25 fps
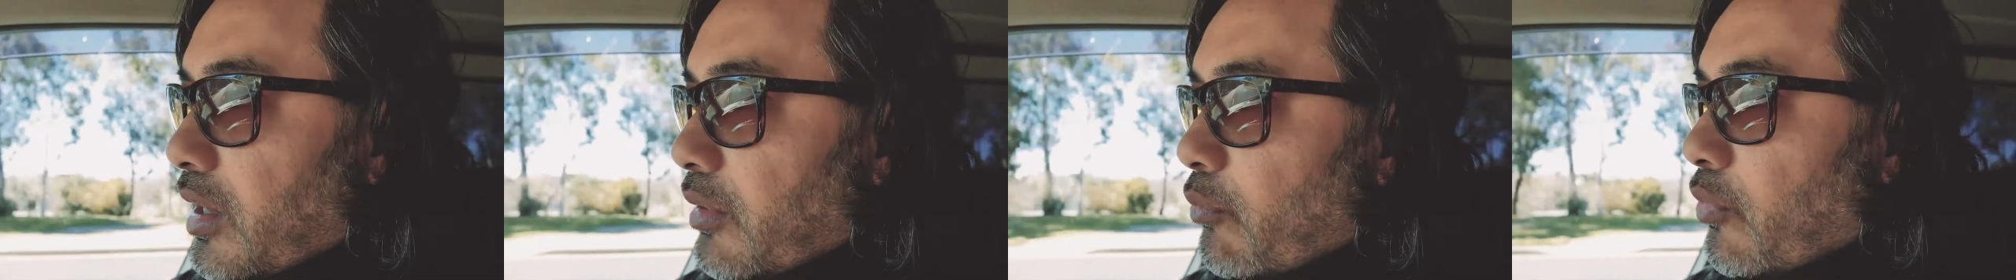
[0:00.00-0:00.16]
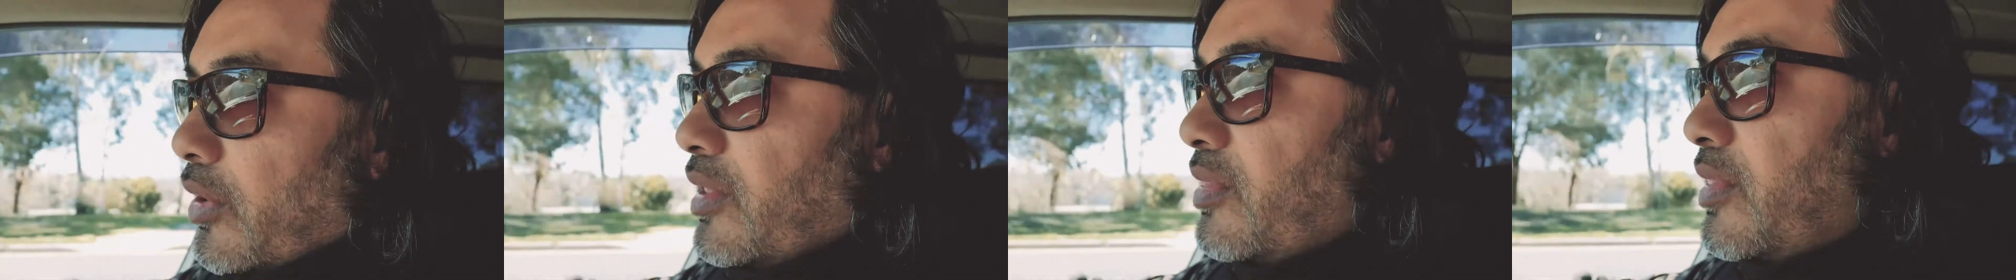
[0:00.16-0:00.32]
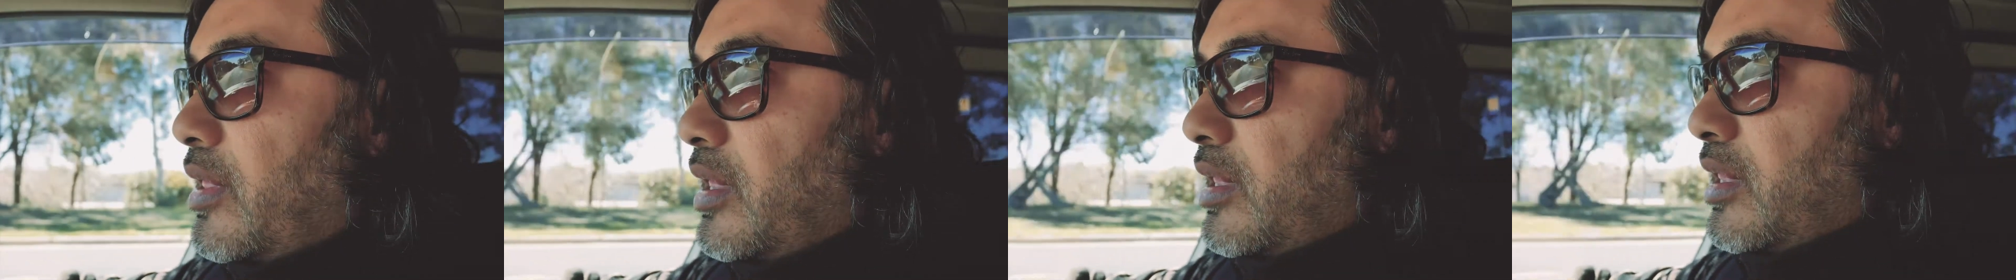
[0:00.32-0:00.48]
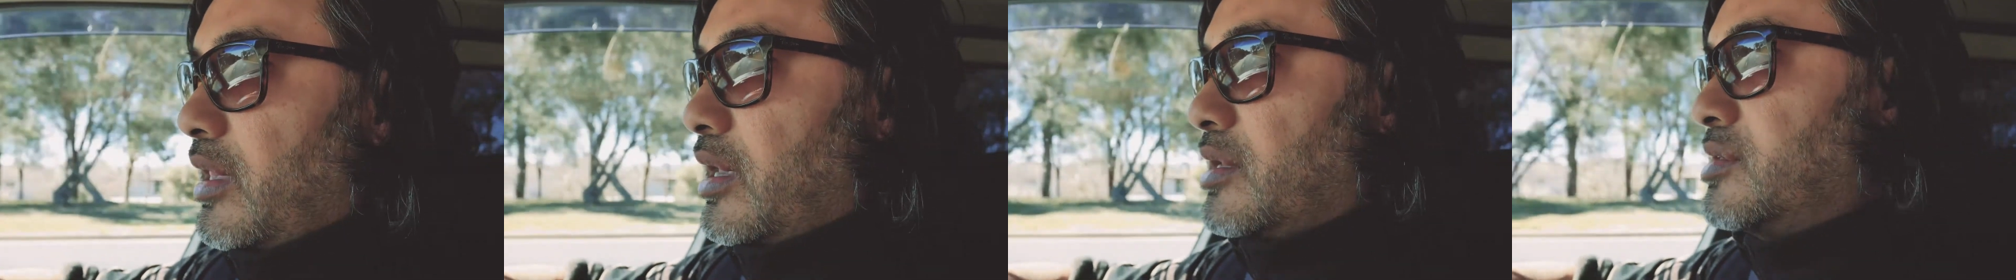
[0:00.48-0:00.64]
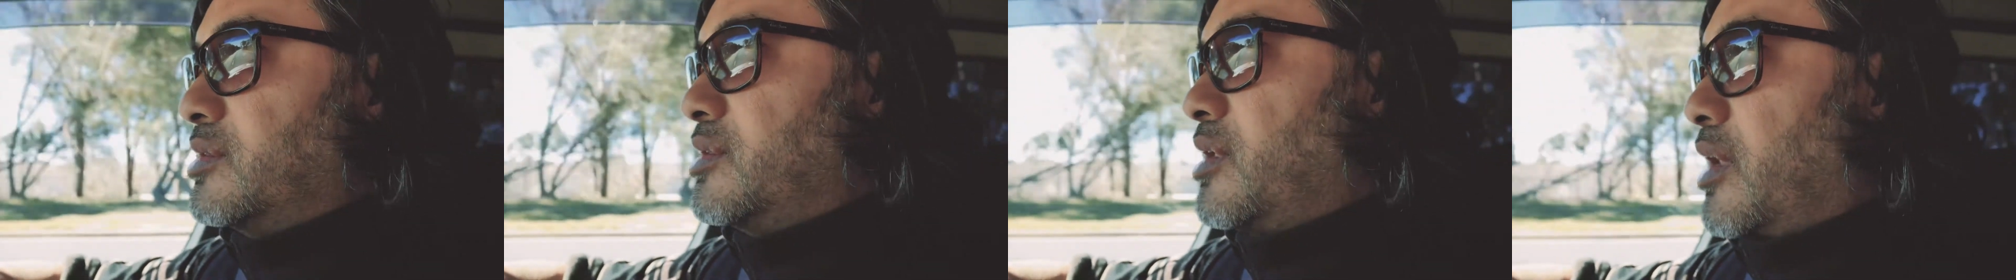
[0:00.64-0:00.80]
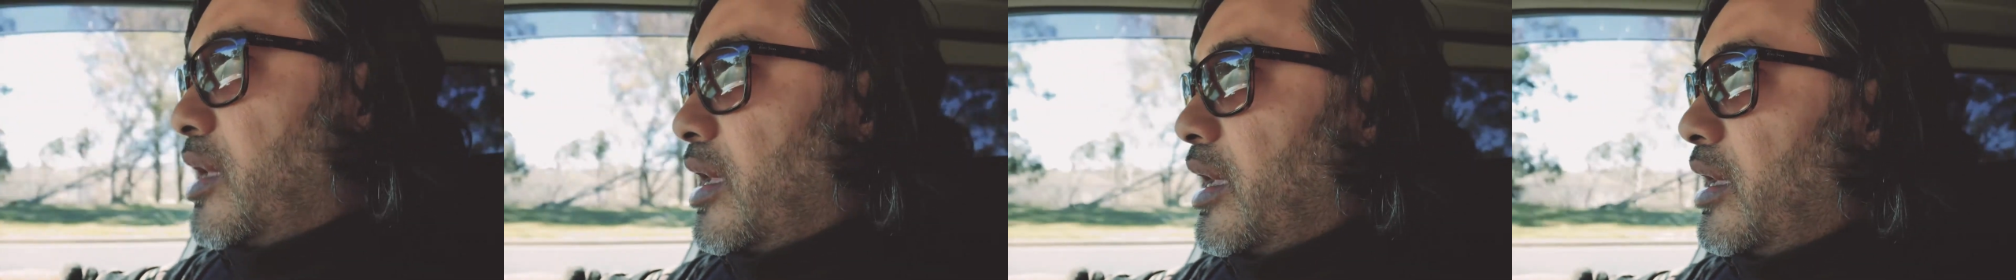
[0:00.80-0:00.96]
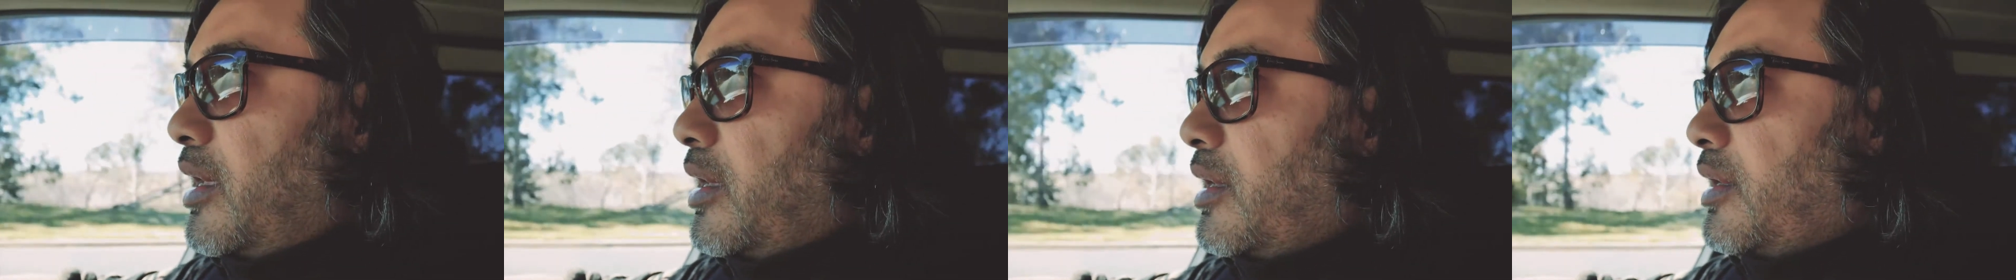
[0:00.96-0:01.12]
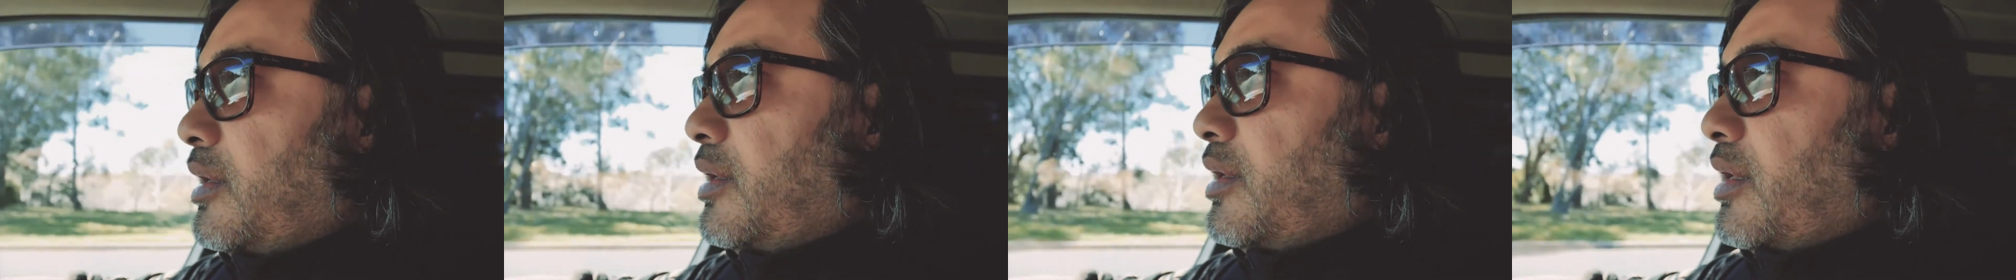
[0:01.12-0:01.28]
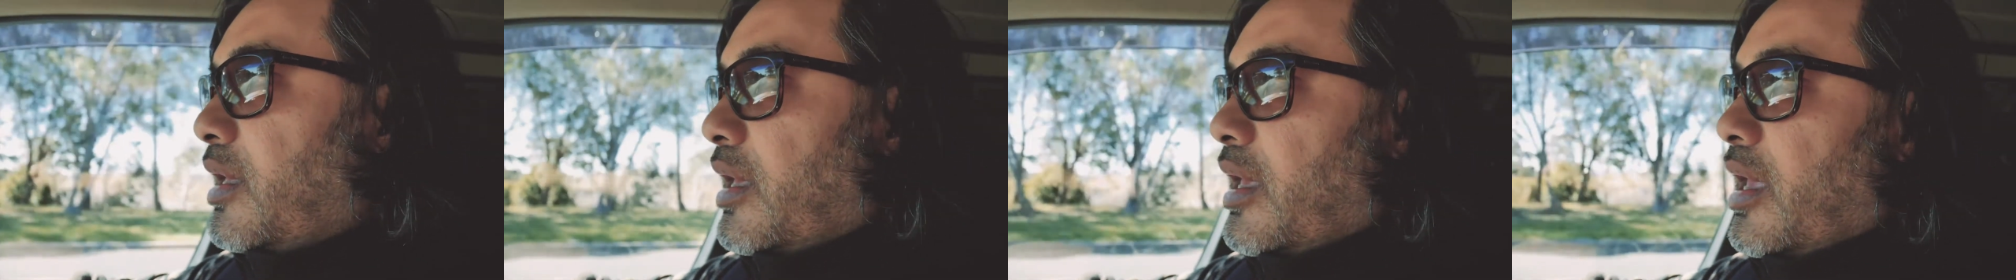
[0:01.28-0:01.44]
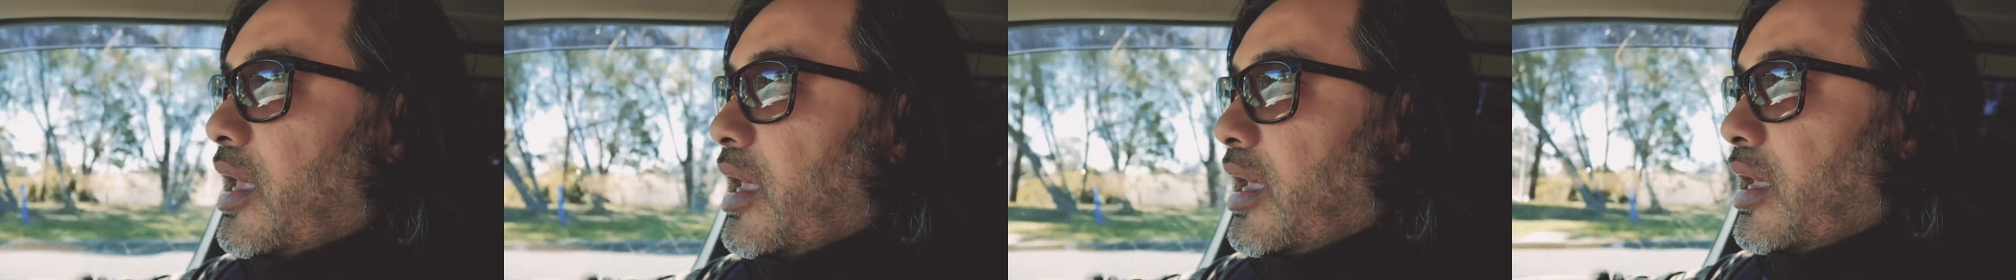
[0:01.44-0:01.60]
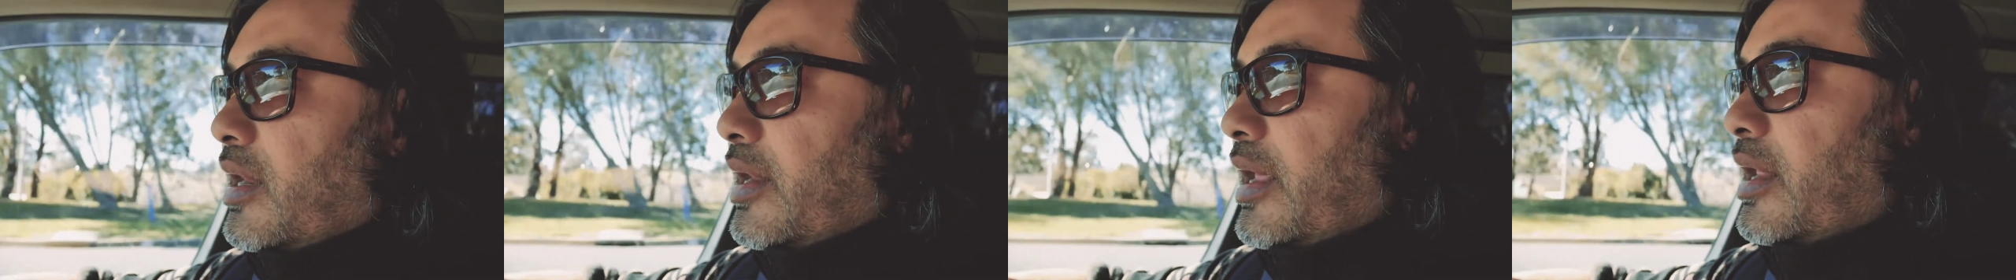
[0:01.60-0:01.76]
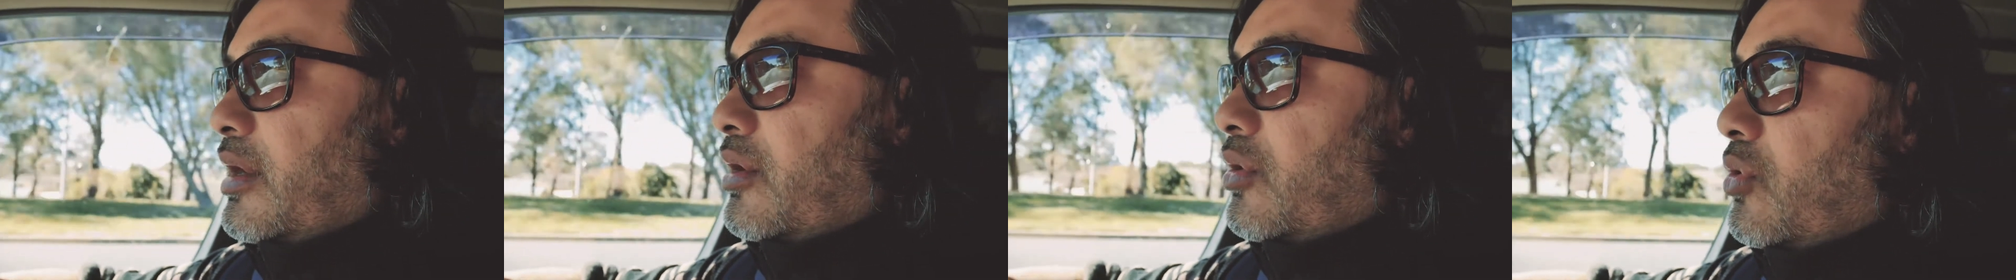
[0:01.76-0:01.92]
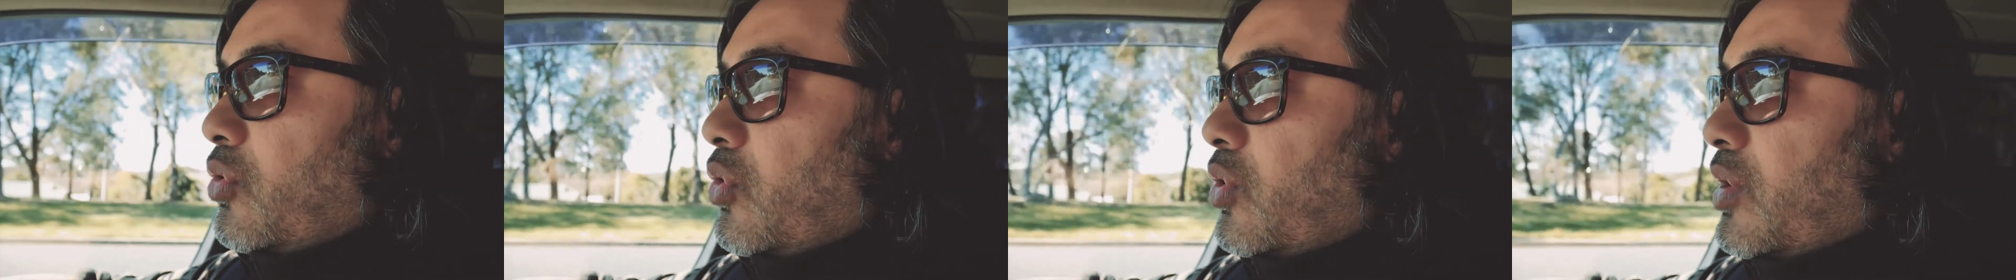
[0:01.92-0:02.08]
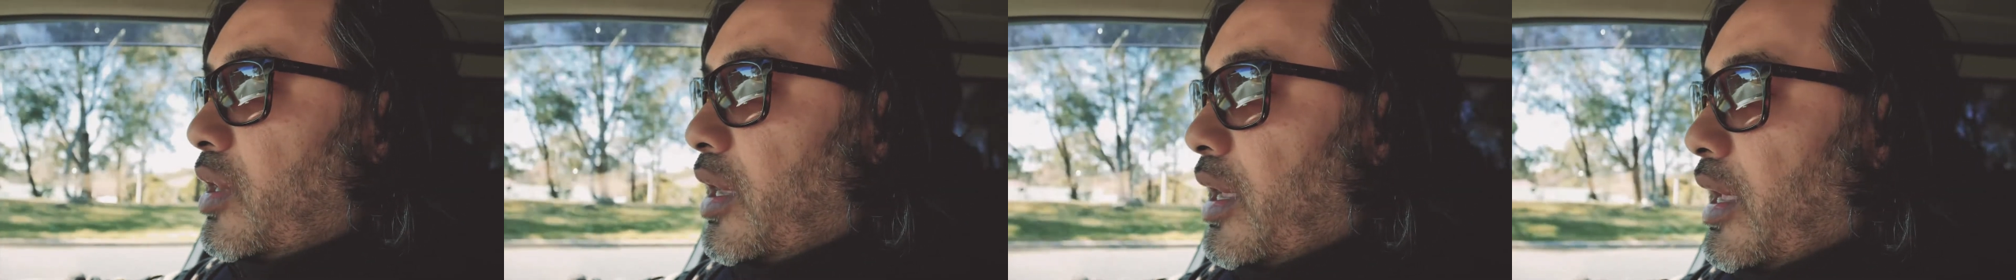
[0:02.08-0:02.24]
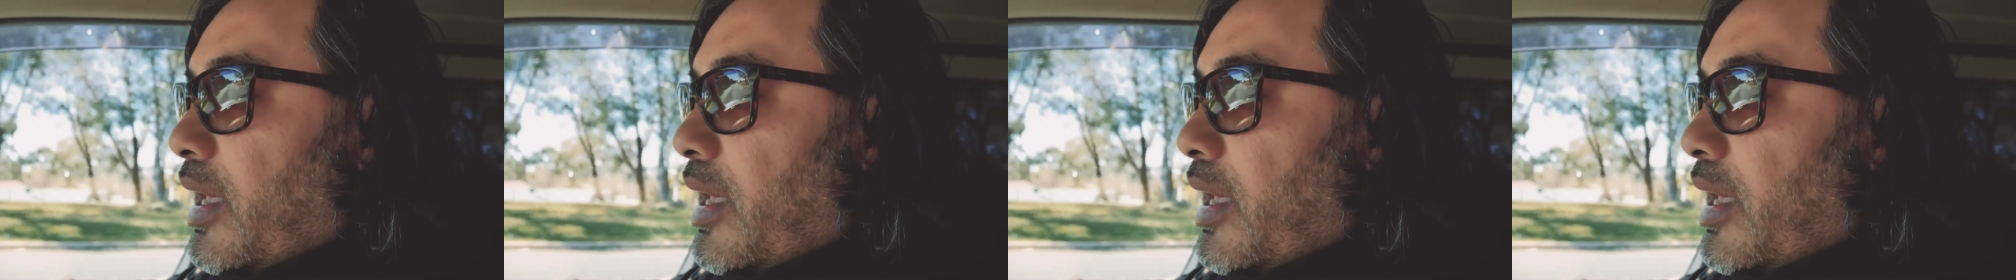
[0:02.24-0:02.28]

I went there yesterday and had a look